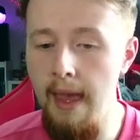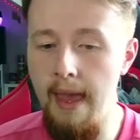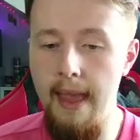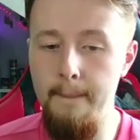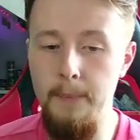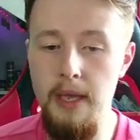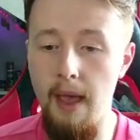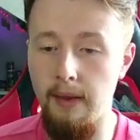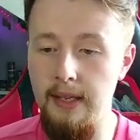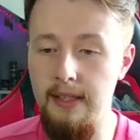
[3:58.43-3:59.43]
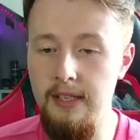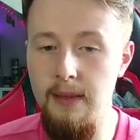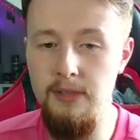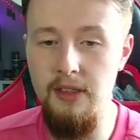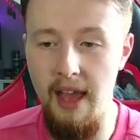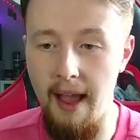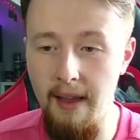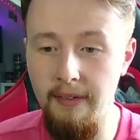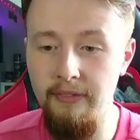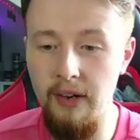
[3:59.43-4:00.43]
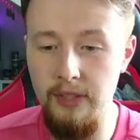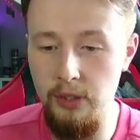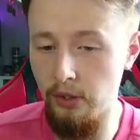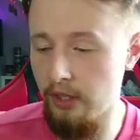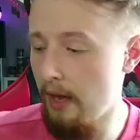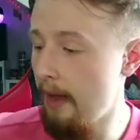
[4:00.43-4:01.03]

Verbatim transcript: But yeah, in terms of that, very good.